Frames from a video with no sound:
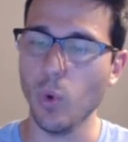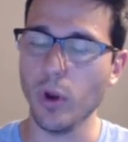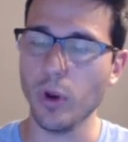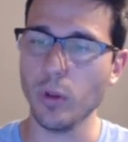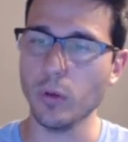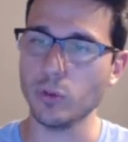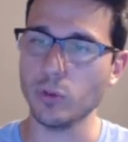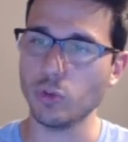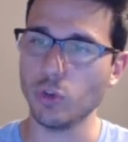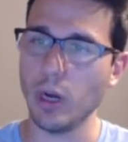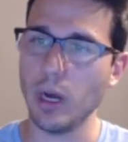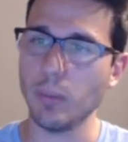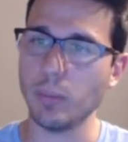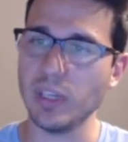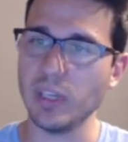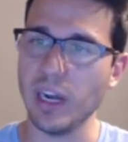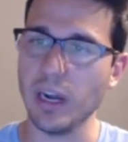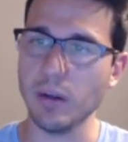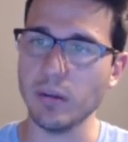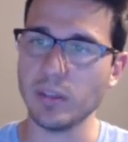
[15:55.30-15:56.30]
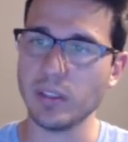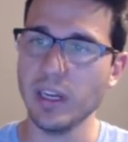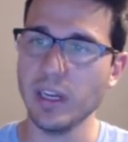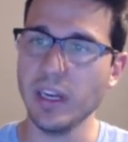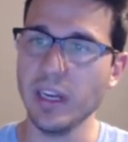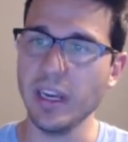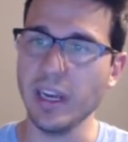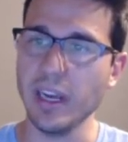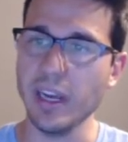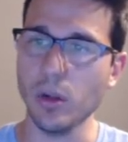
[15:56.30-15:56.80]
of those drop downs,
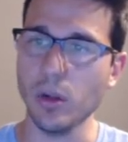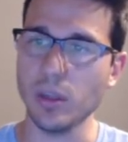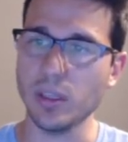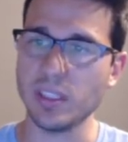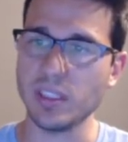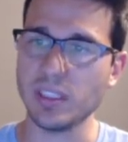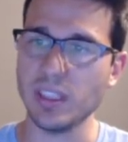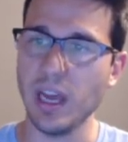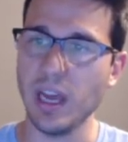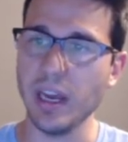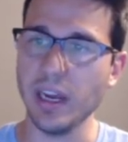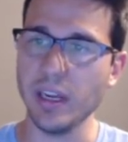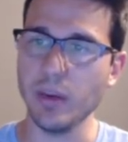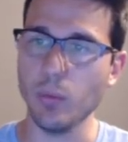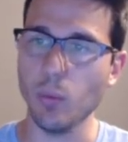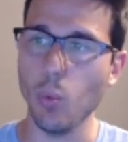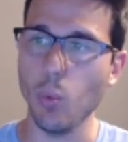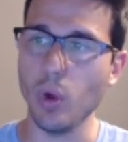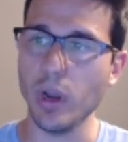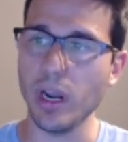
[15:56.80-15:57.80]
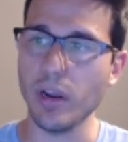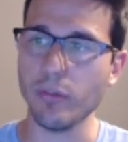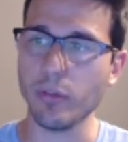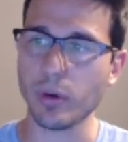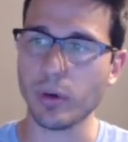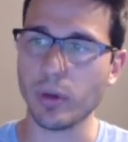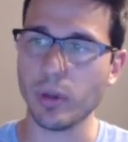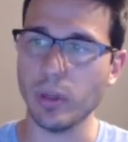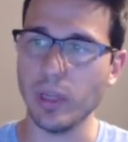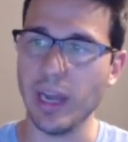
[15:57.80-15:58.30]
it'll assign whatever
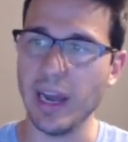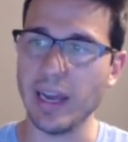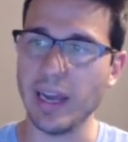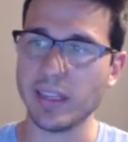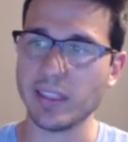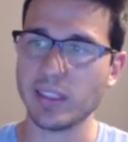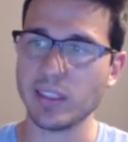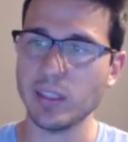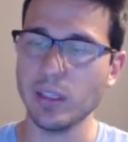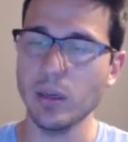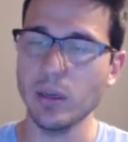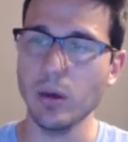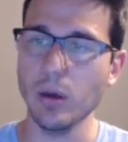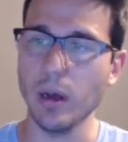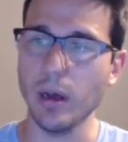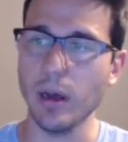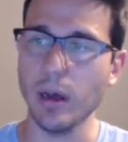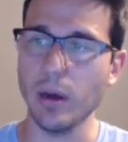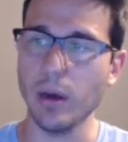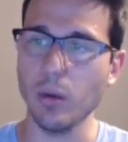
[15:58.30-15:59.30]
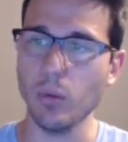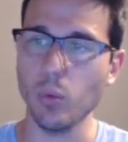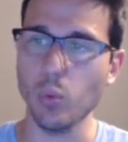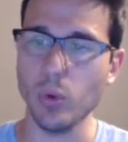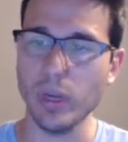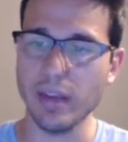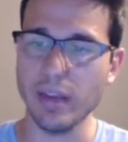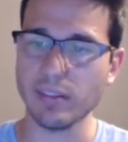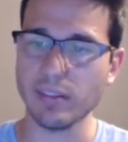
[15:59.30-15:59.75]
class we have